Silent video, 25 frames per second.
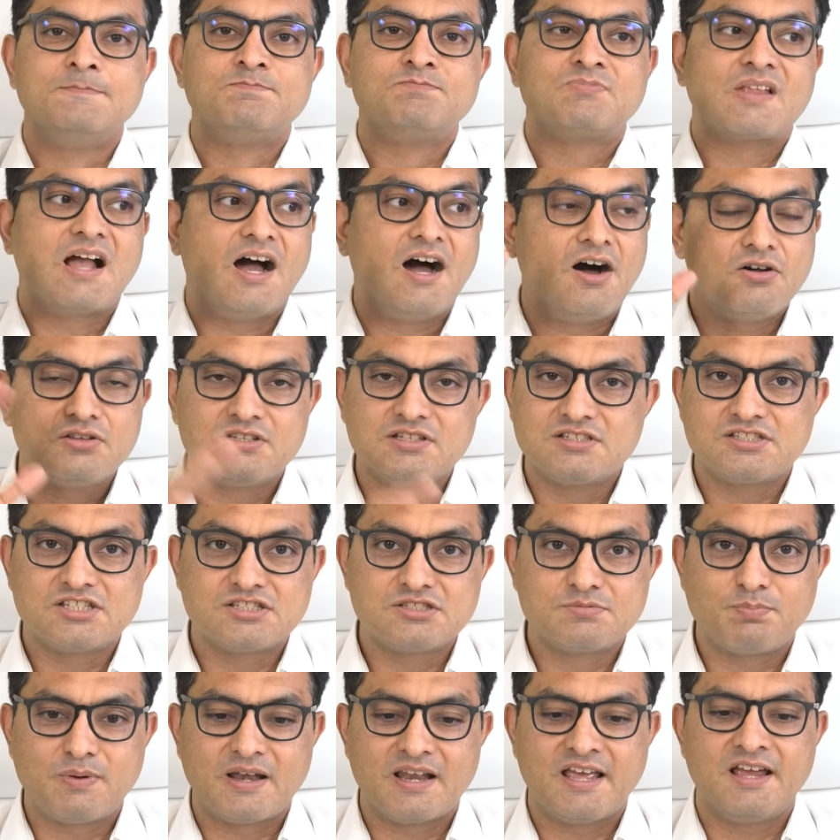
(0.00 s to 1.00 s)
how this is
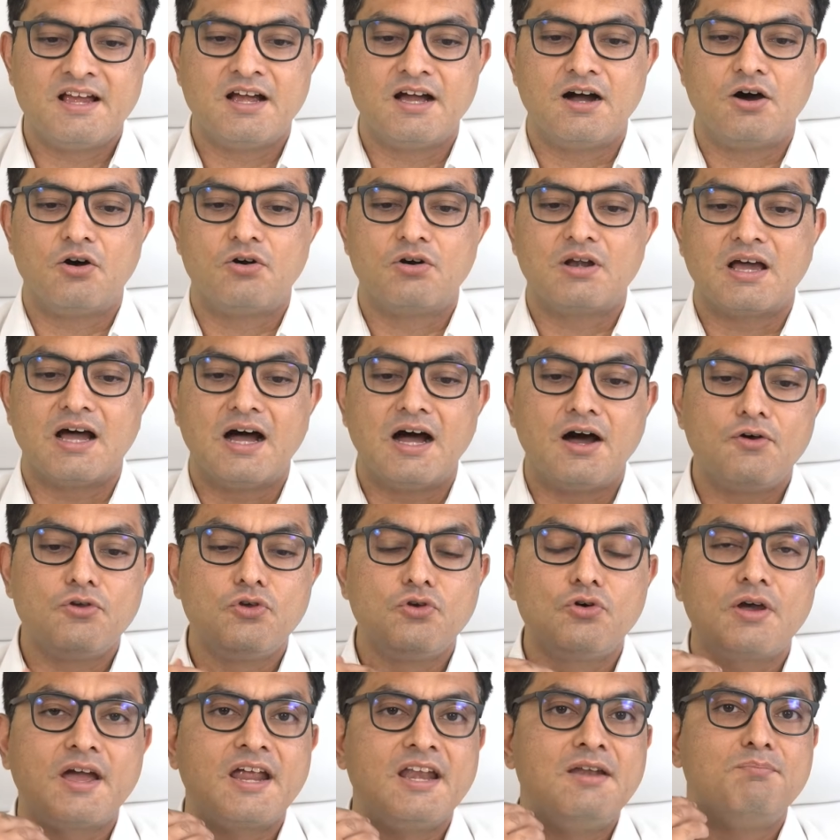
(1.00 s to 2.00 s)
playing out, how you
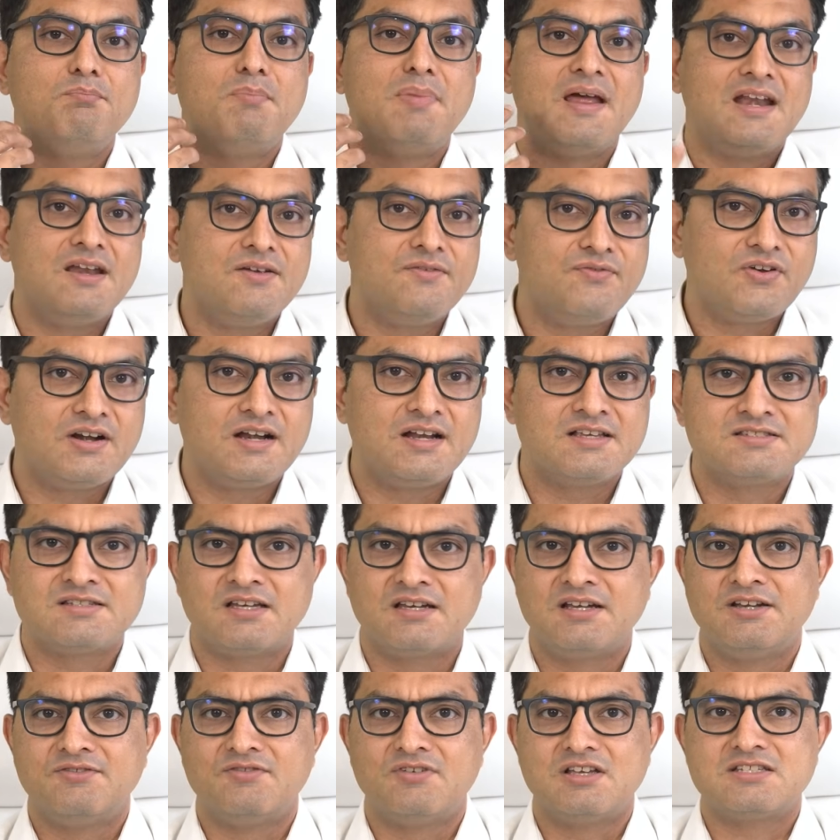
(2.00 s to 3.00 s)
can benefit as
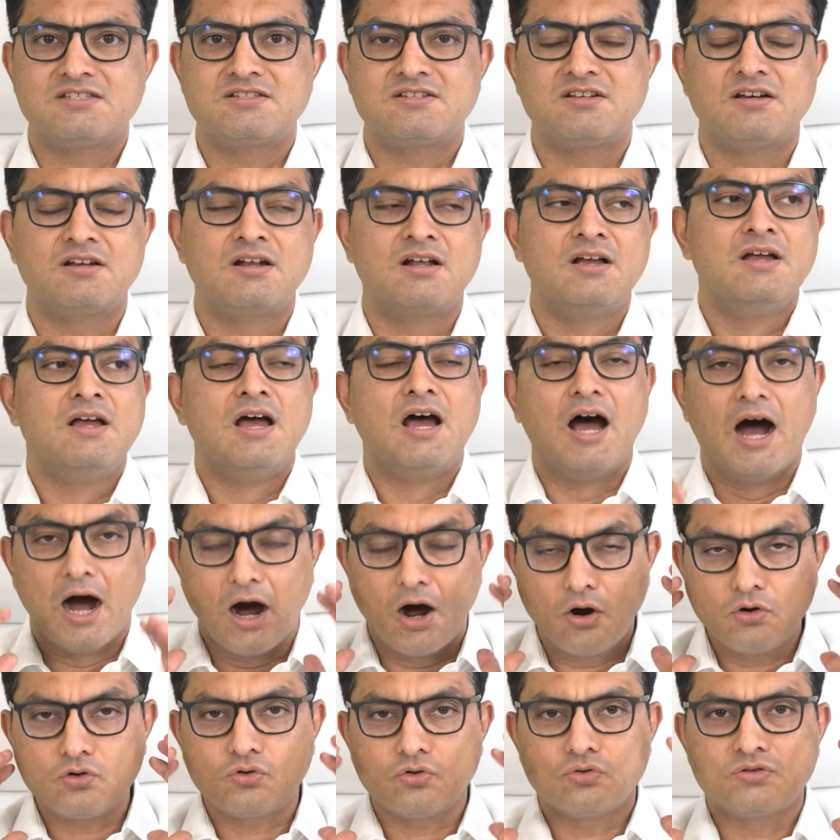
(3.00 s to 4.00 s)
an investor, how
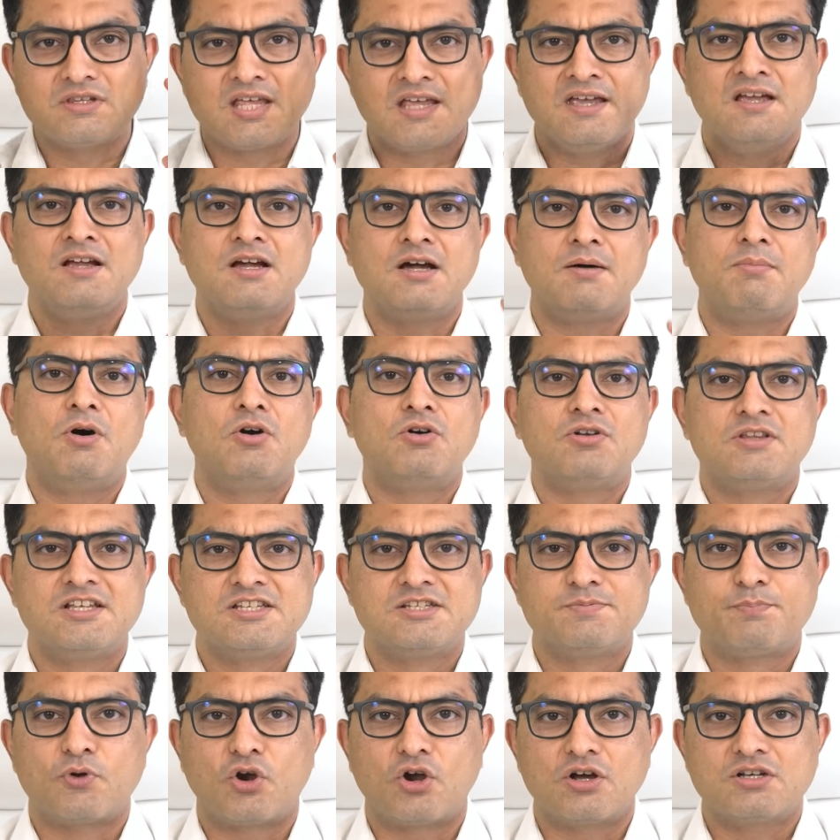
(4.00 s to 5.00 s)
to think about this
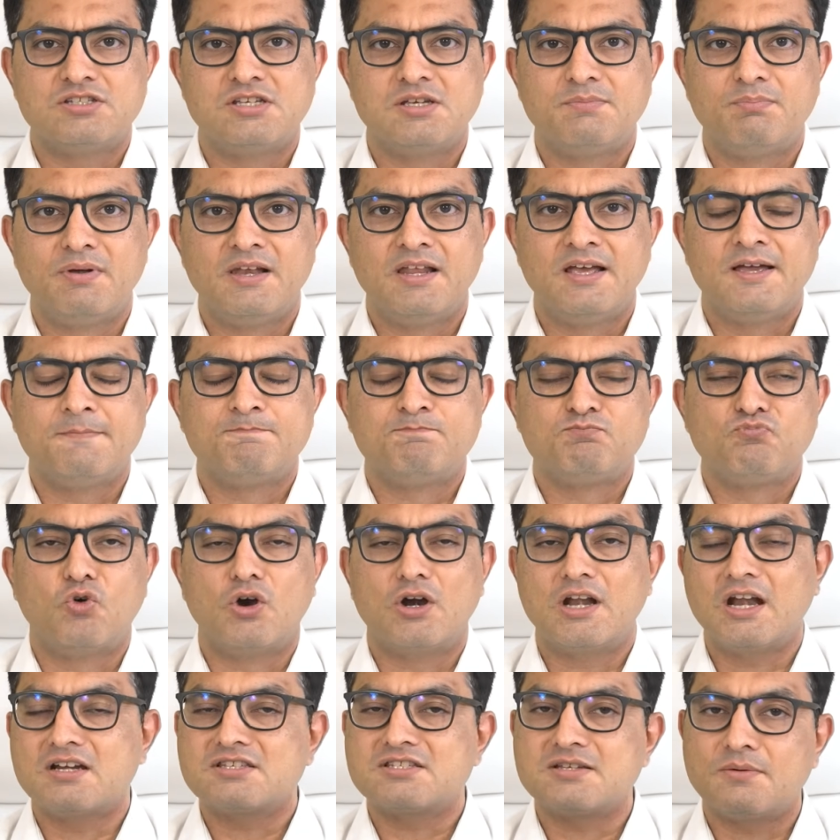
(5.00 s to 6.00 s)
proxy play, what
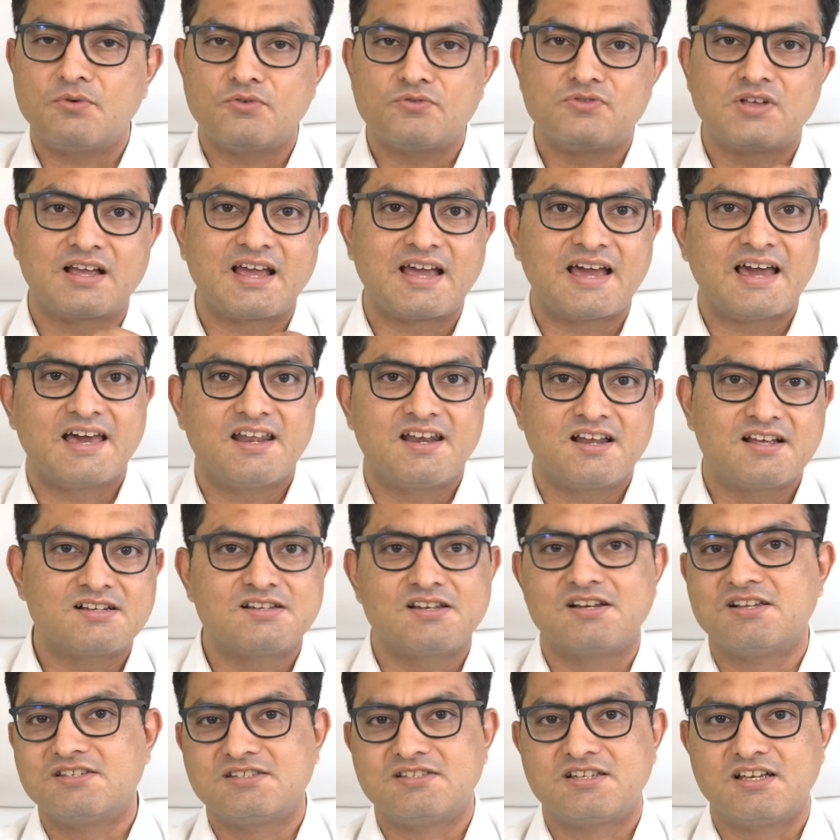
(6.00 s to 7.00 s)
are some of the
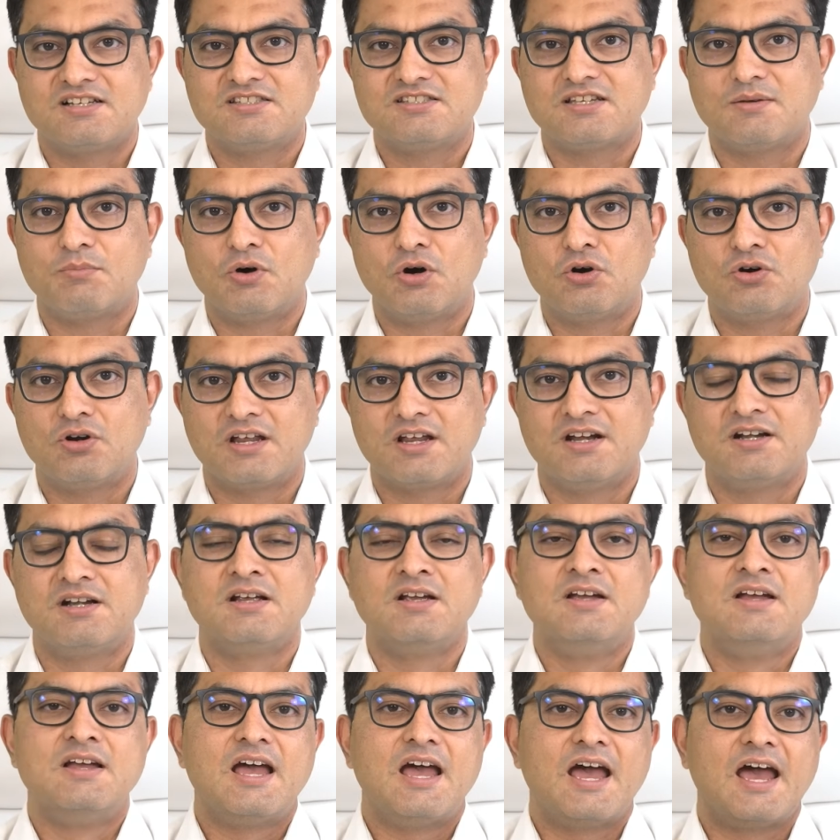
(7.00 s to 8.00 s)
characteristics about it,
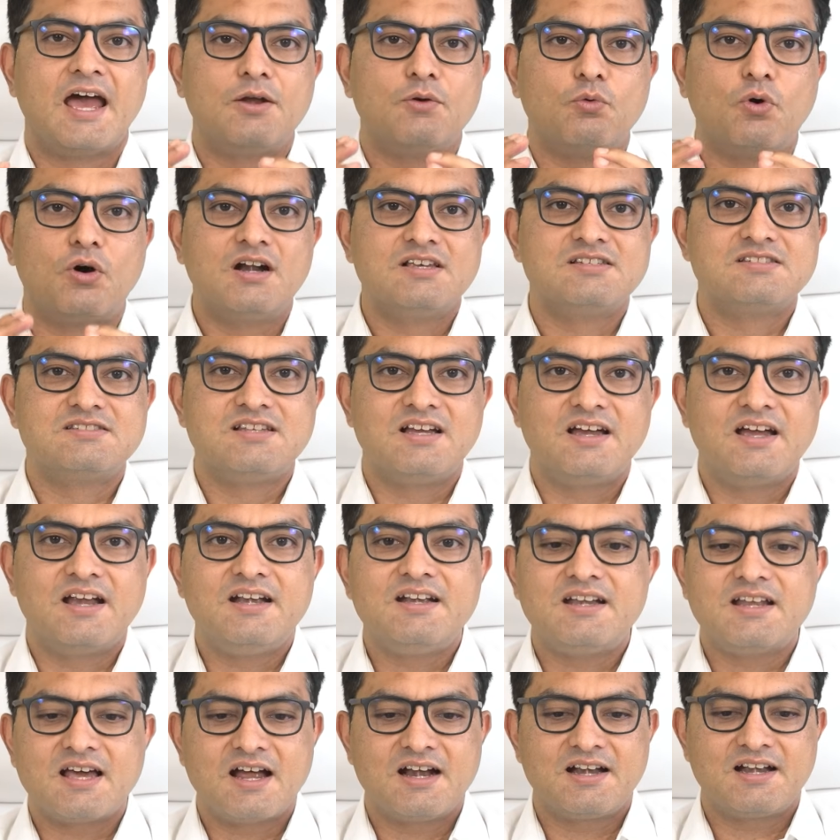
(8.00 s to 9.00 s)
and what is the
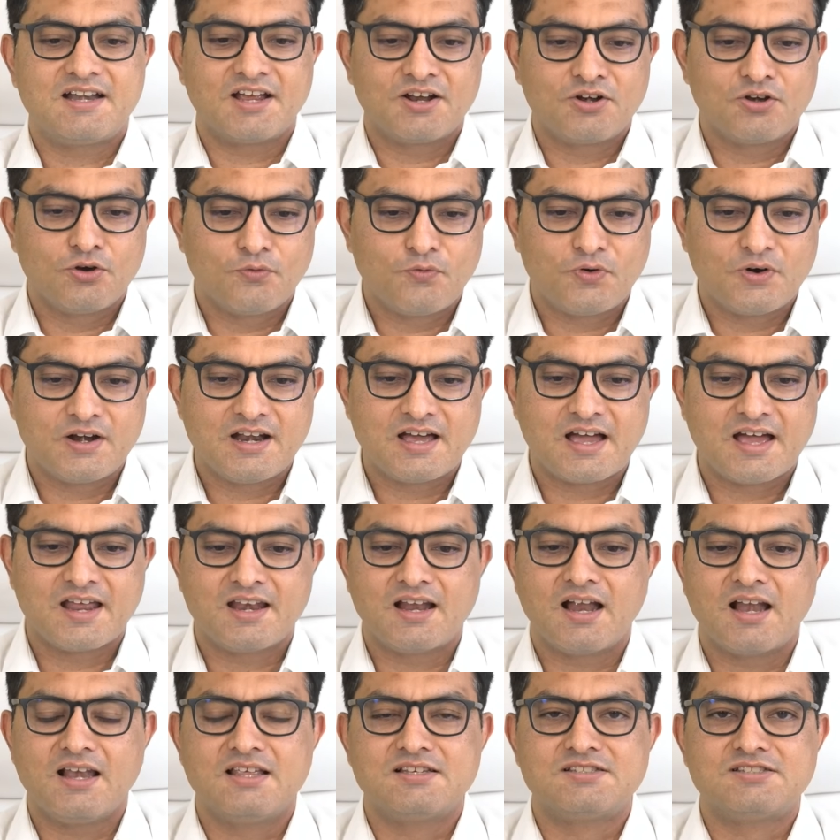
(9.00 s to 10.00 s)
entire TechnoFunda
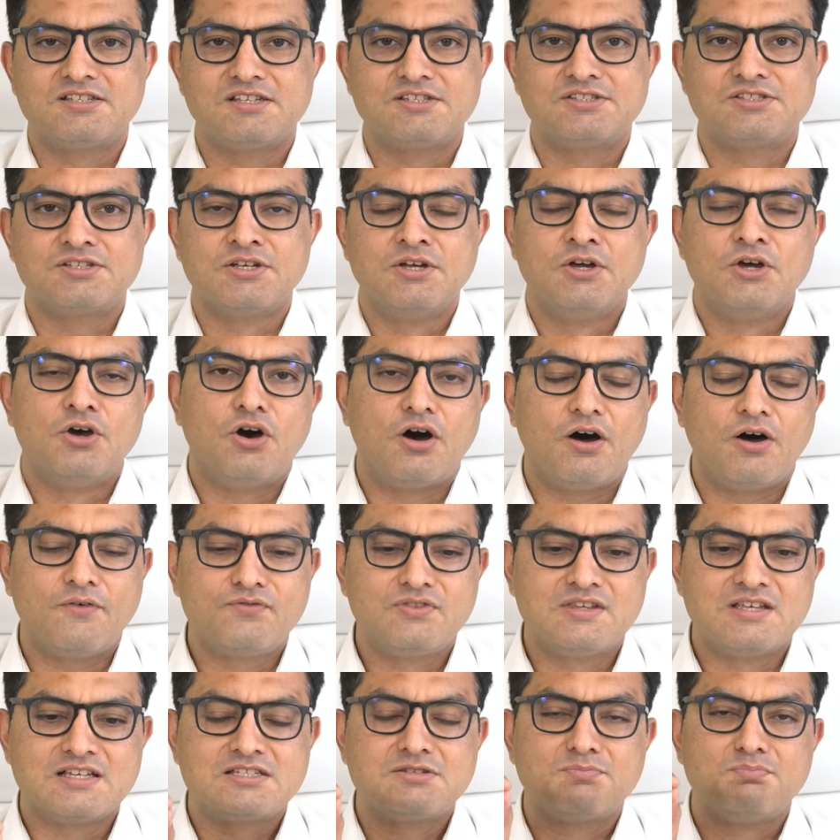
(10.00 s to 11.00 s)
analysis of
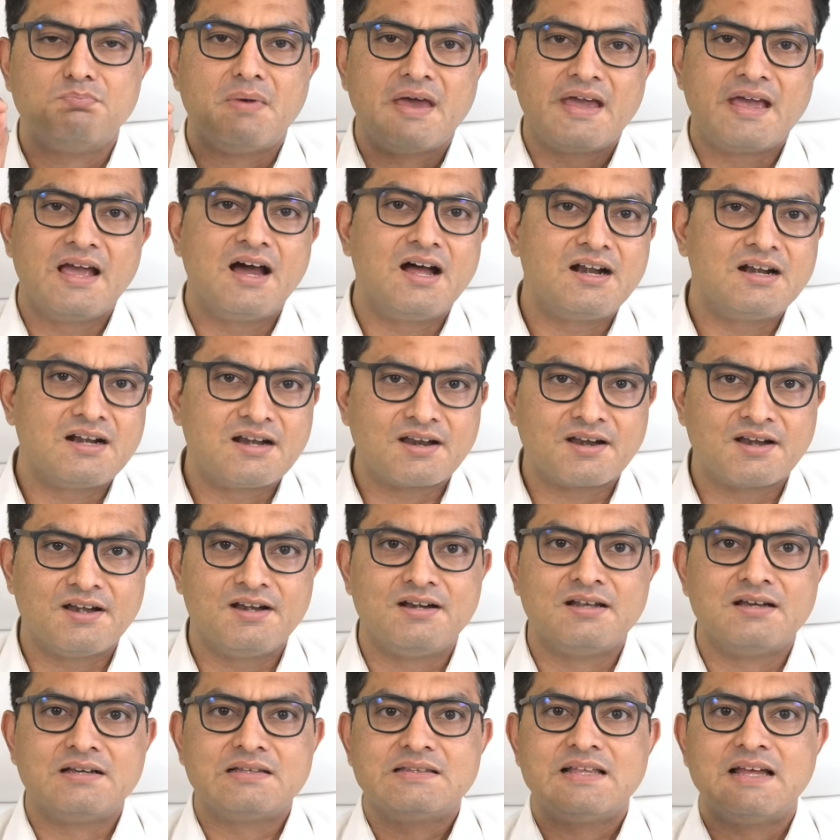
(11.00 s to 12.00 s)
this mega trend
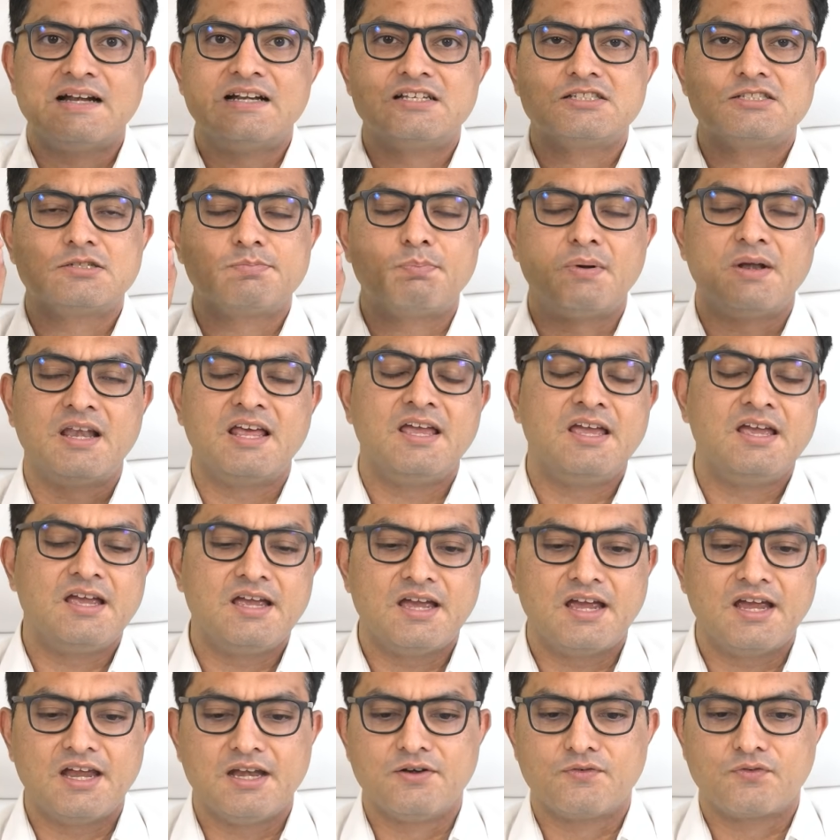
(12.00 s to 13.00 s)
that is playing
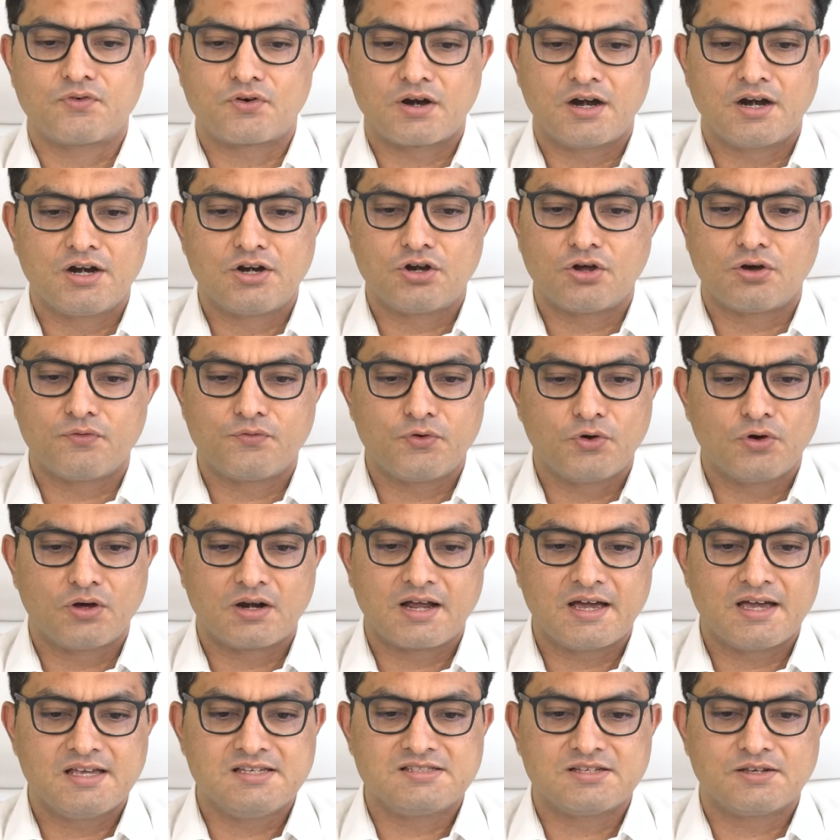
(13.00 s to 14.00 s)
in front of your eyes.